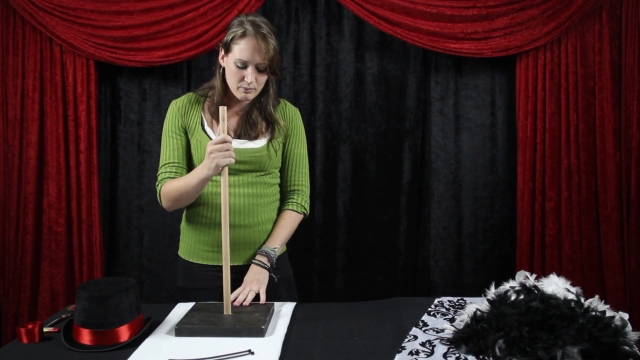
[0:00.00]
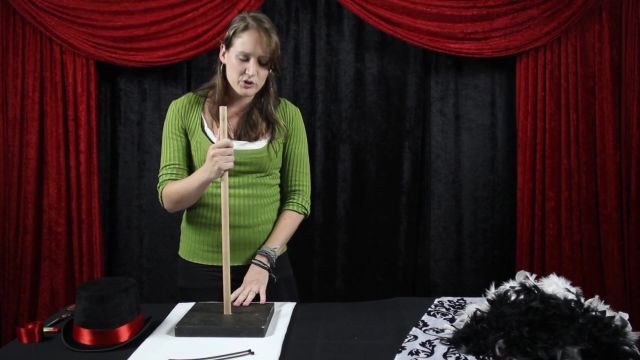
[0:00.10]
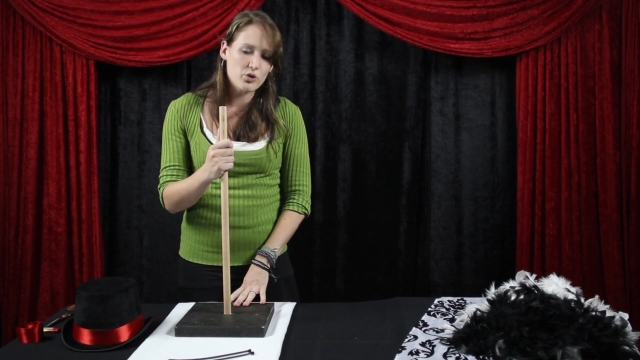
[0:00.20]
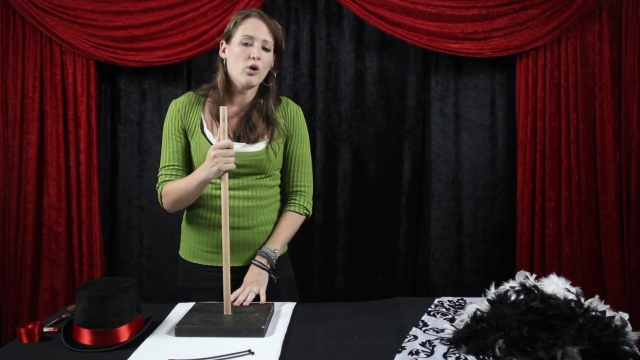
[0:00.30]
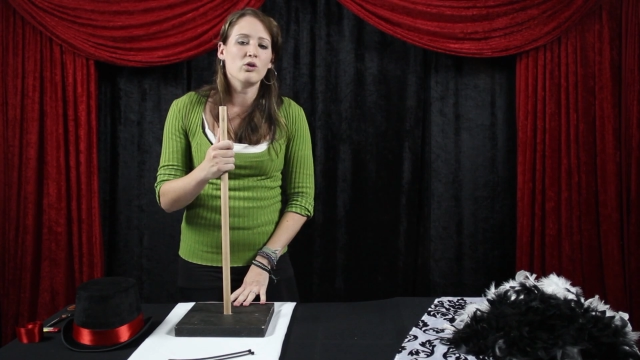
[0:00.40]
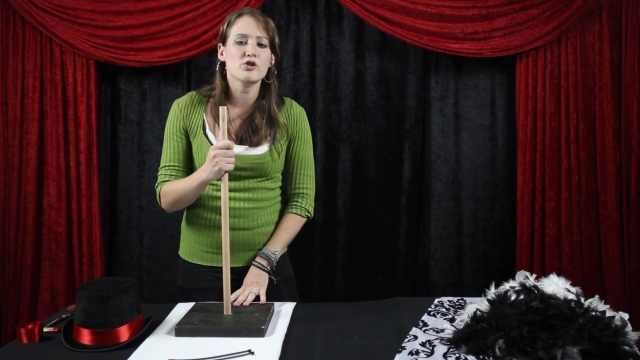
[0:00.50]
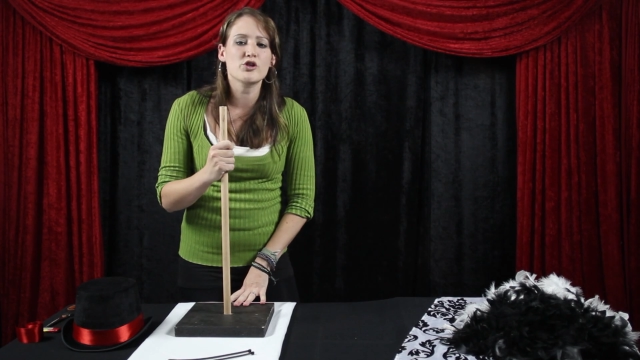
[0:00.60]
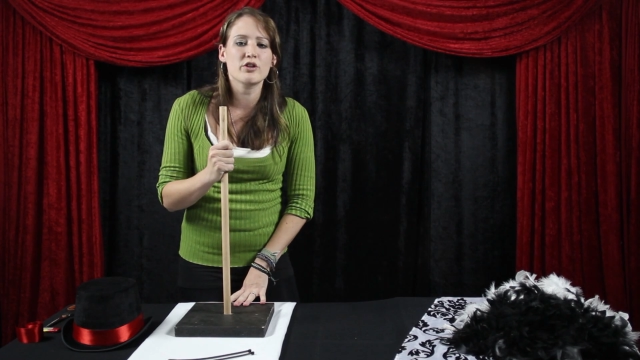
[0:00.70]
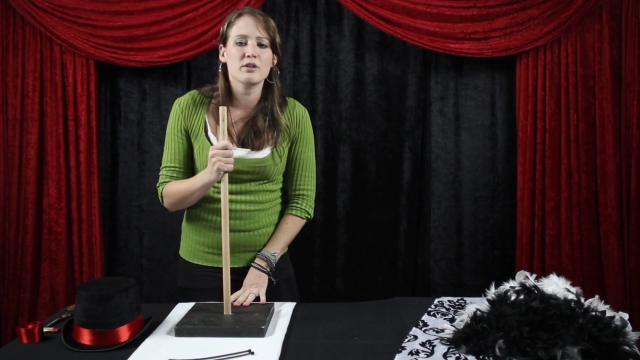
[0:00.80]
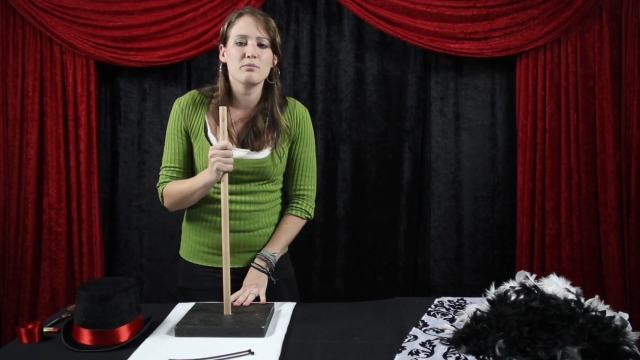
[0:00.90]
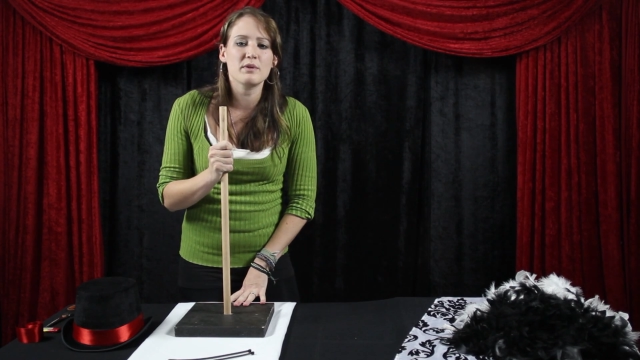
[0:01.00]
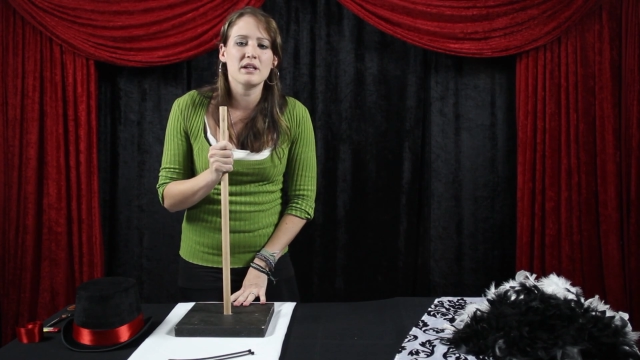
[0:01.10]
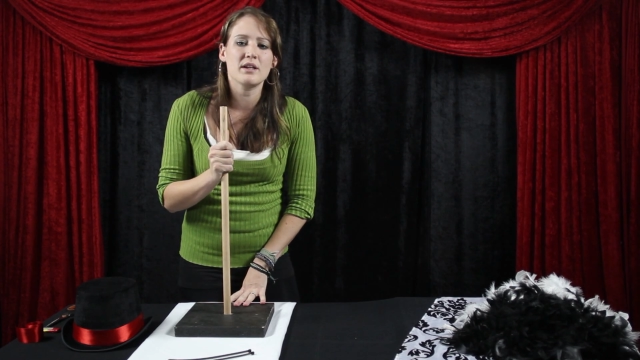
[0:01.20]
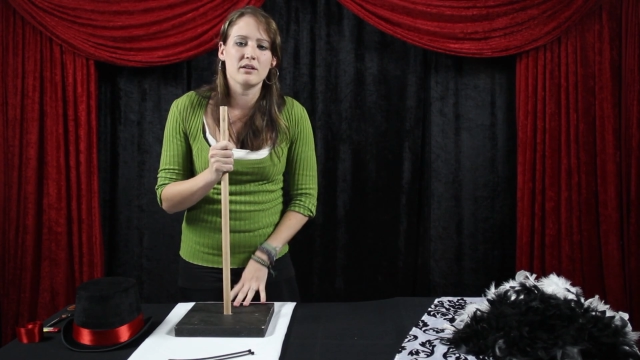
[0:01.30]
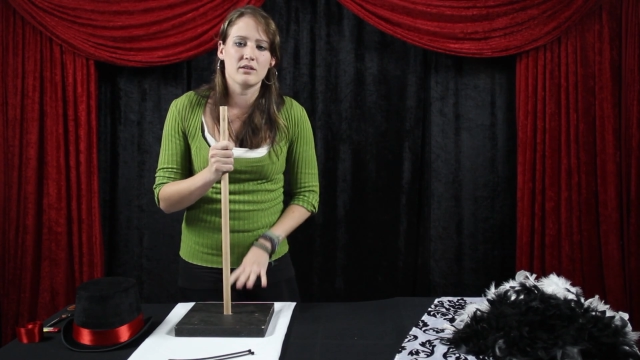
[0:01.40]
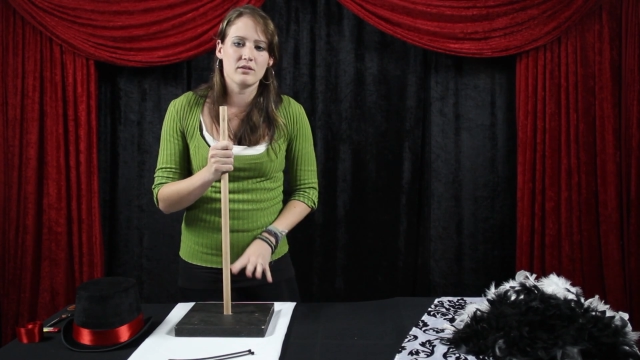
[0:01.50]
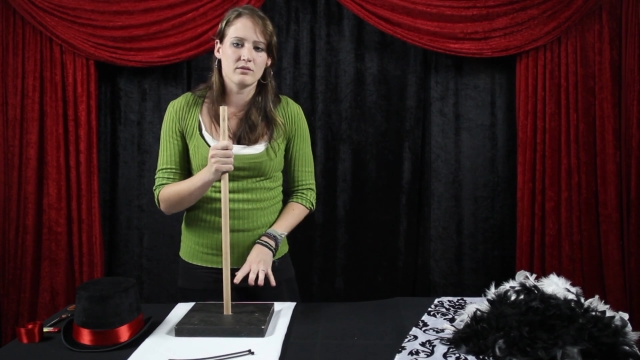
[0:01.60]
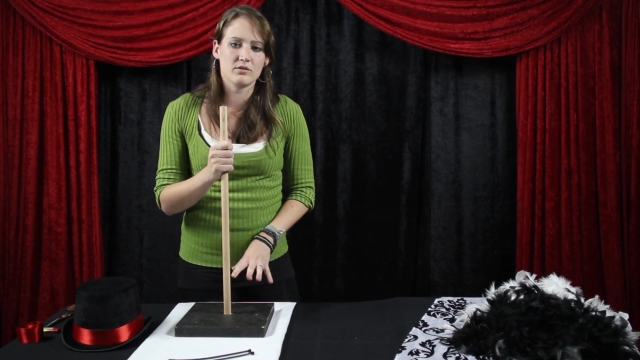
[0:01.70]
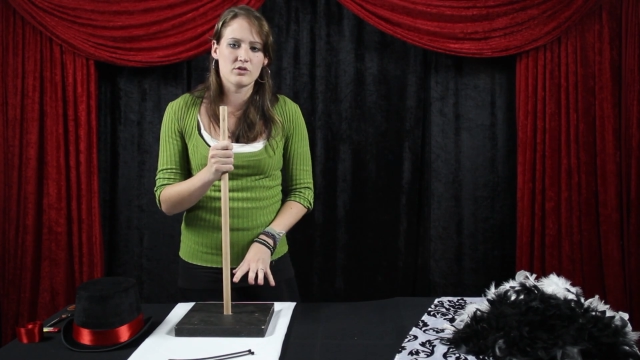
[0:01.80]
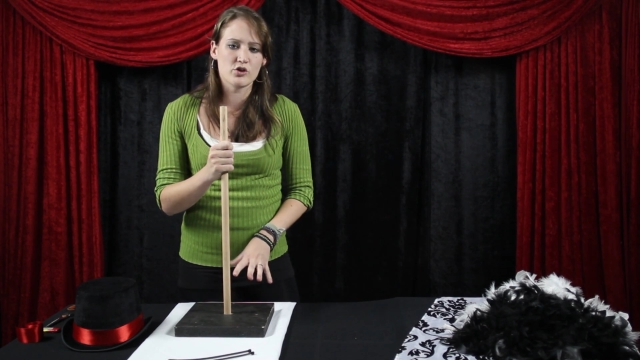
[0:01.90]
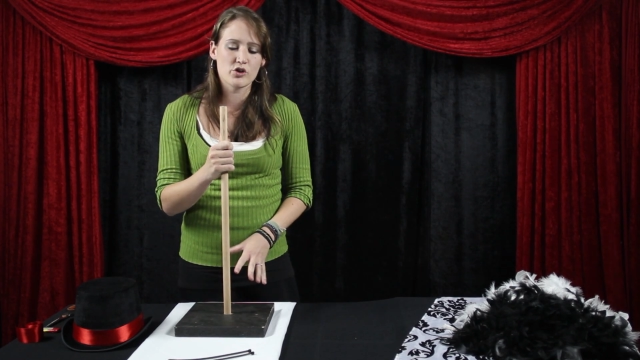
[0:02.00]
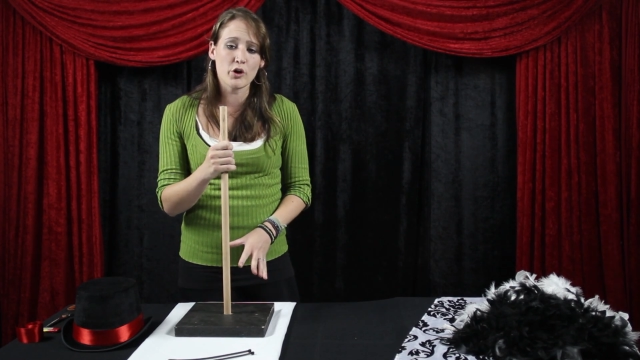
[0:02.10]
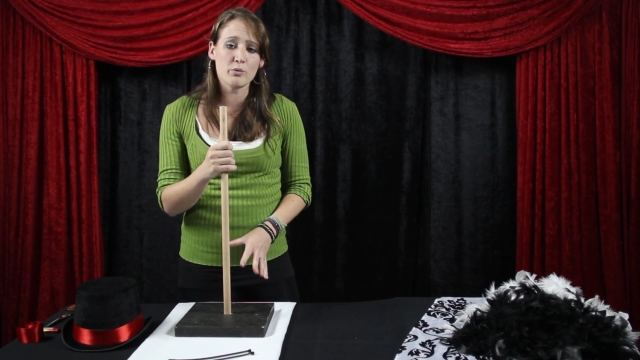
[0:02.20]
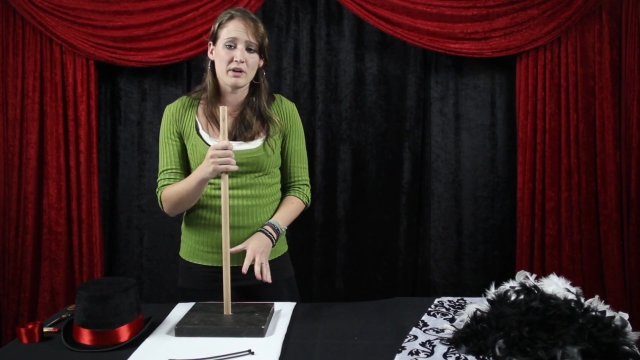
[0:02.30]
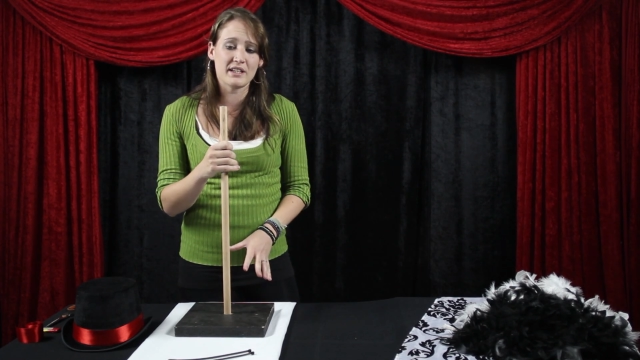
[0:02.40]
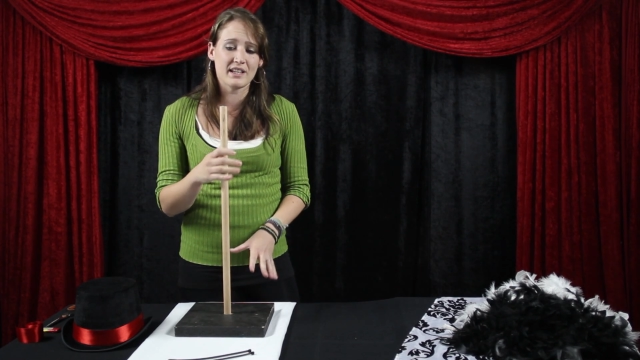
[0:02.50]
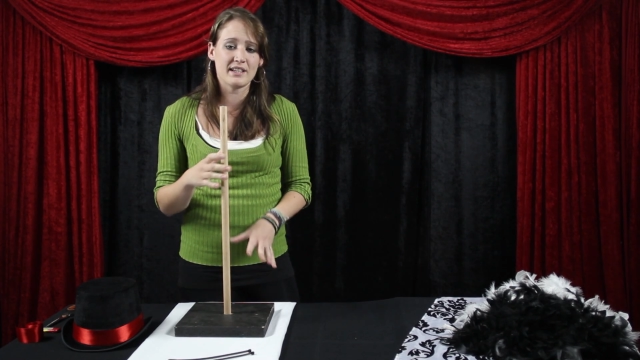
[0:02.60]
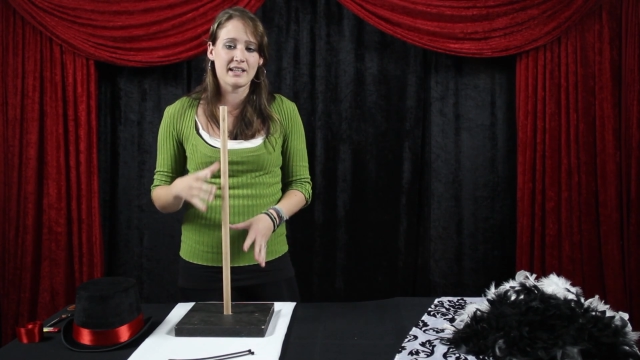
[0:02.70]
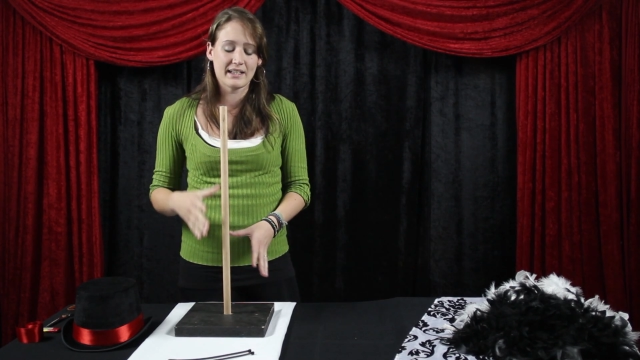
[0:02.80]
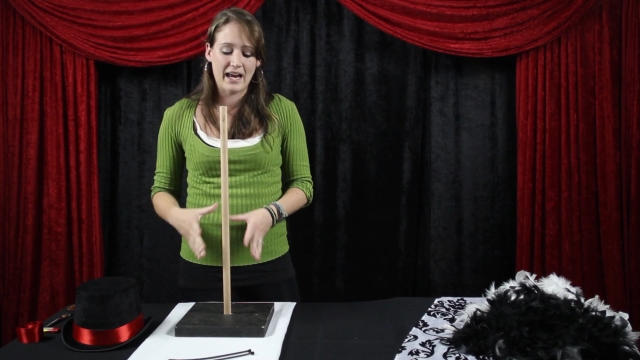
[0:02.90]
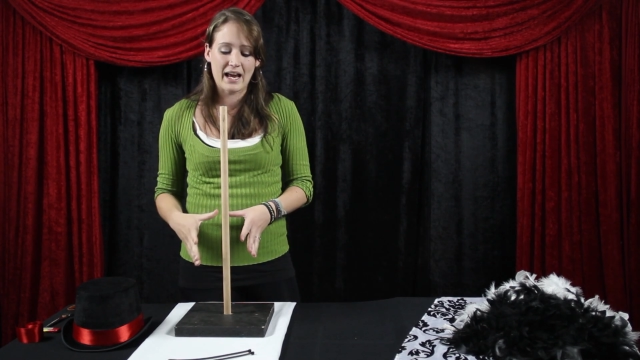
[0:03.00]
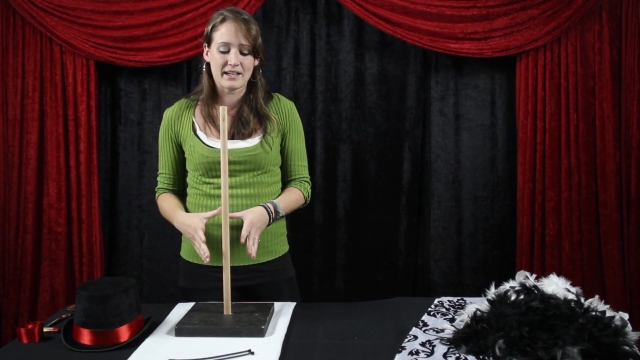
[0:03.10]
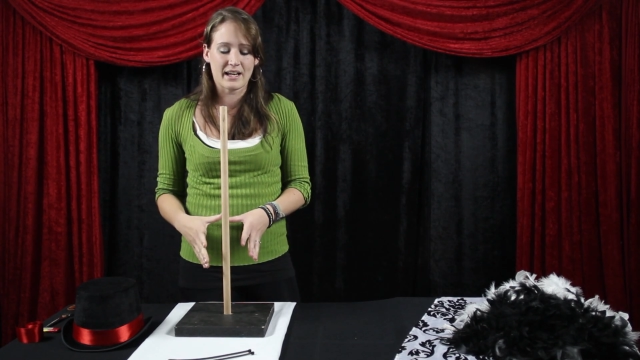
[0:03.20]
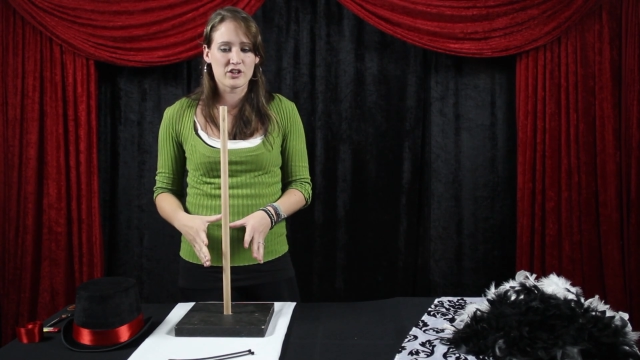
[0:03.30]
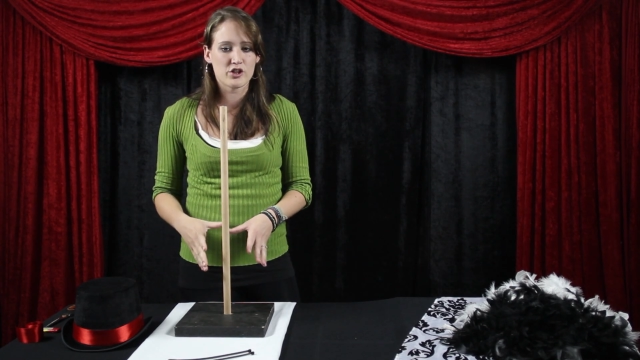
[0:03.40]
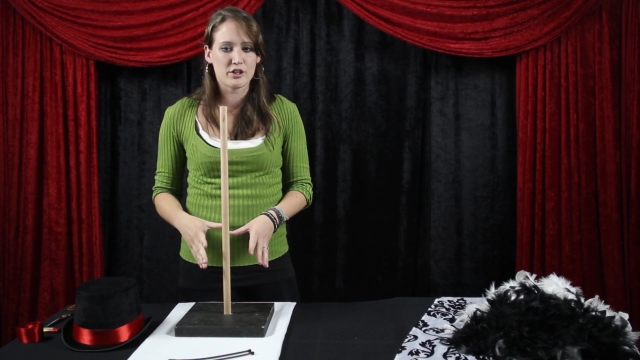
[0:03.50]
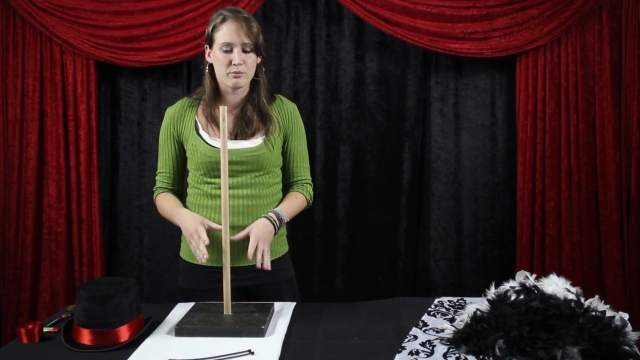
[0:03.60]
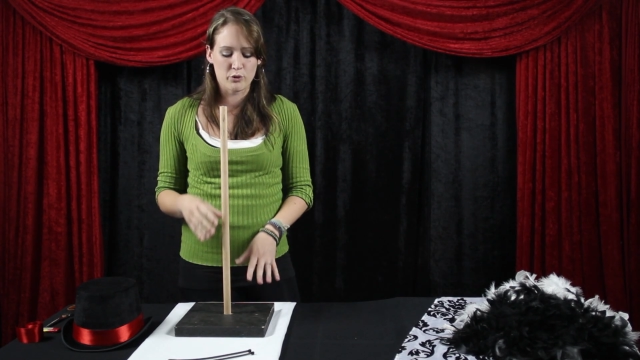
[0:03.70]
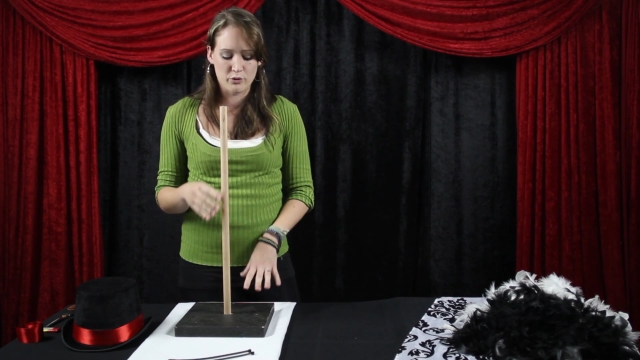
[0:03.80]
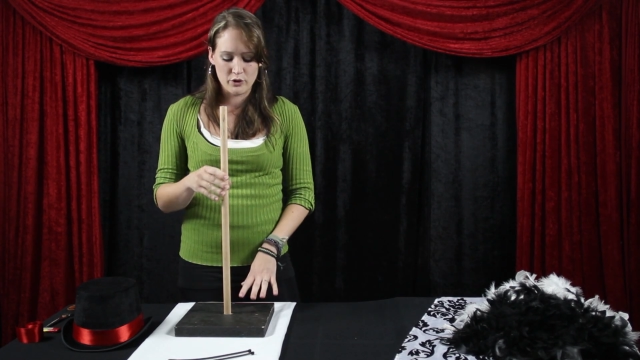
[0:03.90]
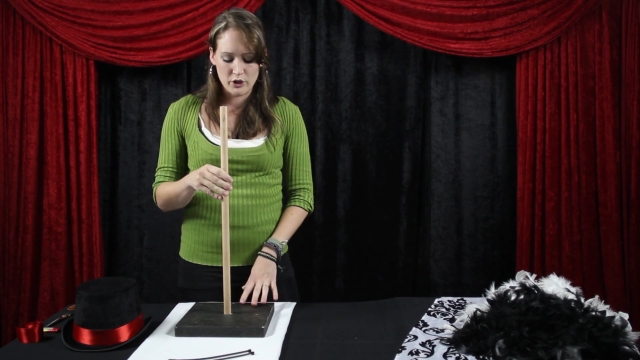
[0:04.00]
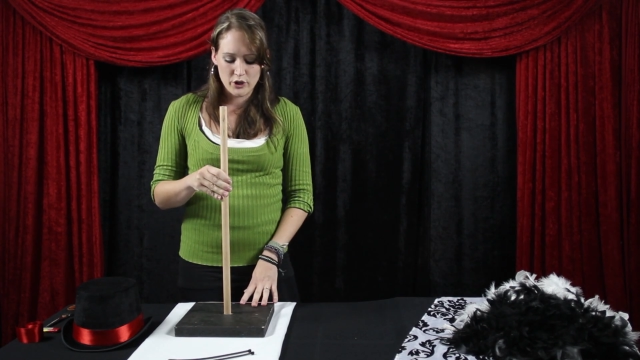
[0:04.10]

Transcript: but your hole shouldn't be so big that it can actually move.